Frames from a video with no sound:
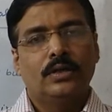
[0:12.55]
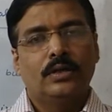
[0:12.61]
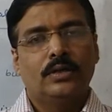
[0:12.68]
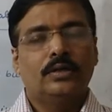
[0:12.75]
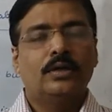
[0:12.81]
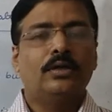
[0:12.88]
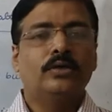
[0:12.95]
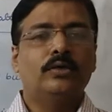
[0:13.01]

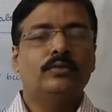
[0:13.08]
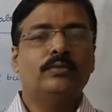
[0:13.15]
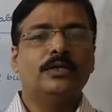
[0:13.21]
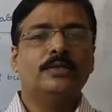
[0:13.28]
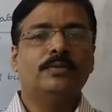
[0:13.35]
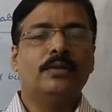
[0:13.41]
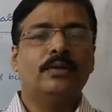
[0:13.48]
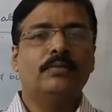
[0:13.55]
Now you must
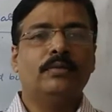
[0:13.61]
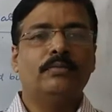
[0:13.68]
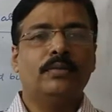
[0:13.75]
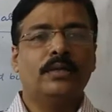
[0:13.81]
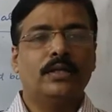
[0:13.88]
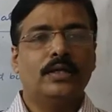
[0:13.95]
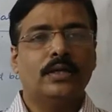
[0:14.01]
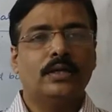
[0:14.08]
be
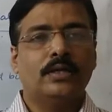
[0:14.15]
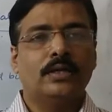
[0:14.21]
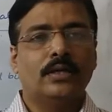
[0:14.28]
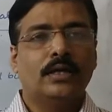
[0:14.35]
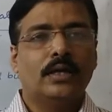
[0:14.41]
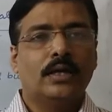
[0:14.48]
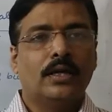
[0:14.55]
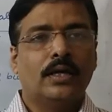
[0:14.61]
remember that
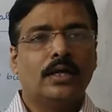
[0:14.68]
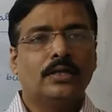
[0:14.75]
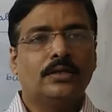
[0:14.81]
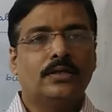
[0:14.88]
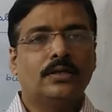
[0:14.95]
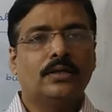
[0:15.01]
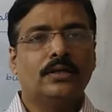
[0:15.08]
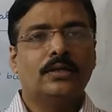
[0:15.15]
as
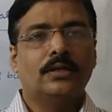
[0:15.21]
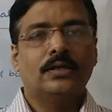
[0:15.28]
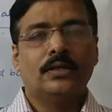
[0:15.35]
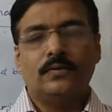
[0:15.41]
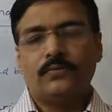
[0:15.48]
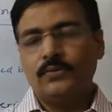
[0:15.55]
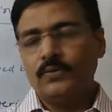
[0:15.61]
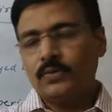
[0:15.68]

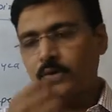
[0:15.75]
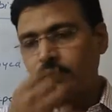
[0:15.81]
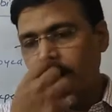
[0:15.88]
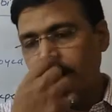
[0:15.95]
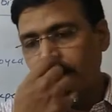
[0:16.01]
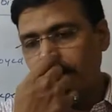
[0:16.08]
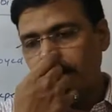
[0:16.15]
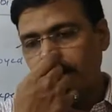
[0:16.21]
if you
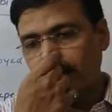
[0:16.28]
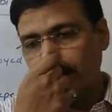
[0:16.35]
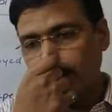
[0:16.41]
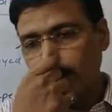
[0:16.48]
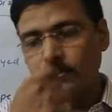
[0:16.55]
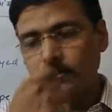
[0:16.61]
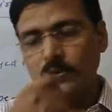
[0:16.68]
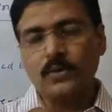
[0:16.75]
compare with the
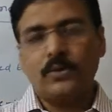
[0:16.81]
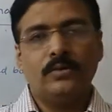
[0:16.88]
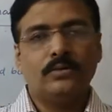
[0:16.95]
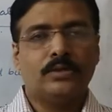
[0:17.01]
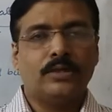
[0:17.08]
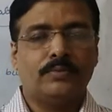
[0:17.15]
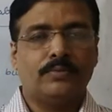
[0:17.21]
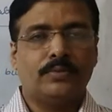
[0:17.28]
mole
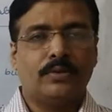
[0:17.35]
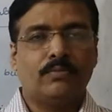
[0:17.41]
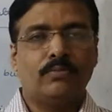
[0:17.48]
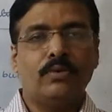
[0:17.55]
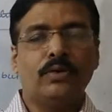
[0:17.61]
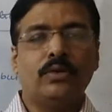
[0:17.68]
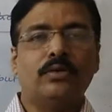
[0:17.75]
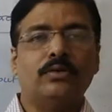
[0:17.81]

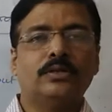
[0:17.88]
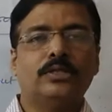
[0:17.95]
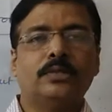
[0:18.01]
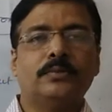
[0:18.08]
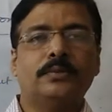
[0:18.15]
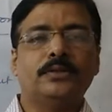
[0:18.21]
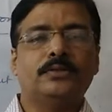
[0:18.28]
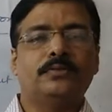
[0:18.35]

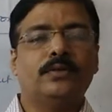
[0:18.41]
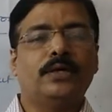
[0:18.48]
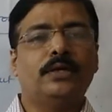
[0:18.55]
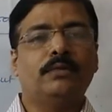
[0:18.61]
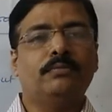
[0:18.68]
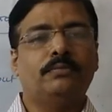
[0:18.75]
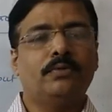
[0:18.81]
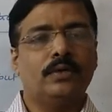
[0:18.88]
concept is very
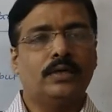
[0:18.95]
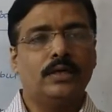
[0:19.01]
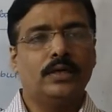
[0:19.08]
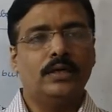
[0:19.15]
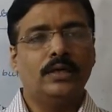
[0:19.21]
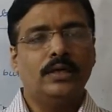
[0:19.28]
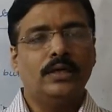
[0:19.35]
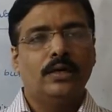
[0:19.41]

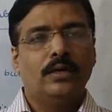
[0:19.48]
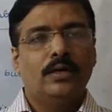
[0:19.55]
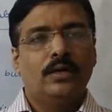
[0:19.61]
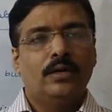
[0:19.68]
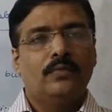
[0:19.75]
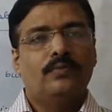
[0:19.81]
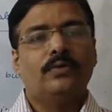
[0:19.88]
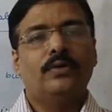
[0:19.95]
important
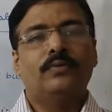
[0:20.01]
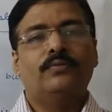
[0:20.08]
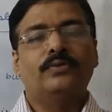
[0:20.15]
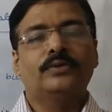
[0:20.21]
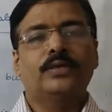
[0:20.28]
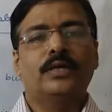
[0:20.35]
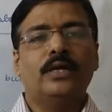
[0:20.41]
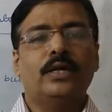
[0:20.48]
for
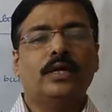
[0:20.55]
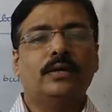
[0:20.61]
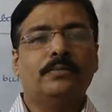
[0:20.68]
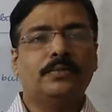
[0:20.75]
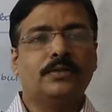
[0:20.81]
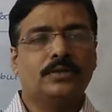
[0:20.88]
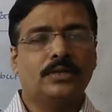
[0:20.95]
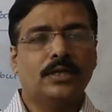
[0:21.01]
physical
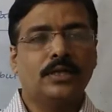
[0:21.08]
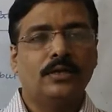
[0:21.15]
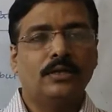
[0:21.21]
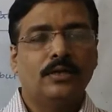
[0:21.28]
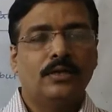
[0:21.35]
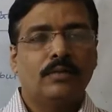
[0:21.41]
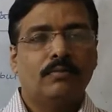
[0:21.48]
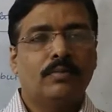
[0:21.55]
chemistry
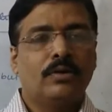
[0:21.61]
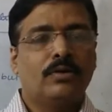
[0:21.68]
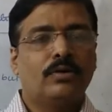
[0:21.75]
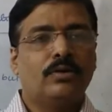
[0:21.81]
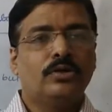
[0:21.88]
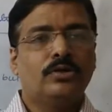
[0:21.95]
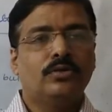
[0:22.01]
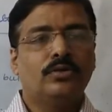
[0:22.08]

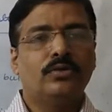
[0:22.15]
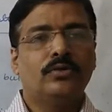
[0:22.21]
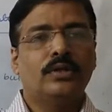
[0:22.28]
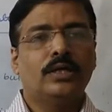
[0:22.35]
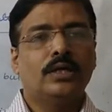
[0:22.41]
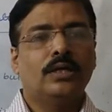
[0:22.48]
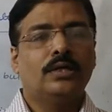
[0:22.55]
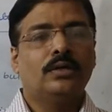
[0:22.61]
because you know
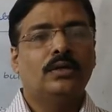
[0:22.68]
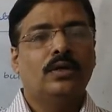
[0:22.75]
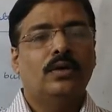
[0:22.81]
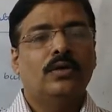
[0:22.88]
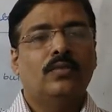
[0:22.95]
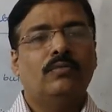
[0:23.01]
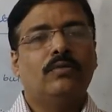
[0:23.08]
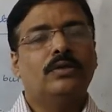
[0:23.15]
that
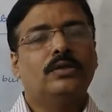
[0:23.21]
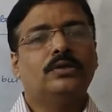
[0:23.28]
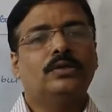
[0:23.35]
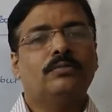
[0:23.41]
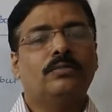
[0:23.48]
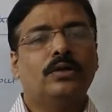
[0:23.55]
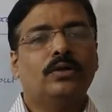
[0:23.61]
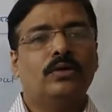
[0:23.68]
what is the
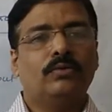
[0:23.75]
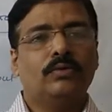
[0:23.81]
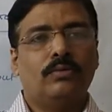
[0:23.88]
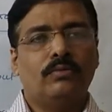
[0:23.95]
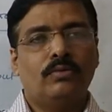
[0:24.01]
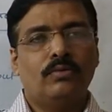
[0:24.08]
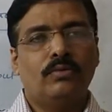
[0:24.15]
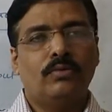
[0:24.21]
mean of the
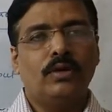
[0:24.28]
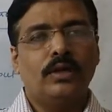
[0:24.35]
mole.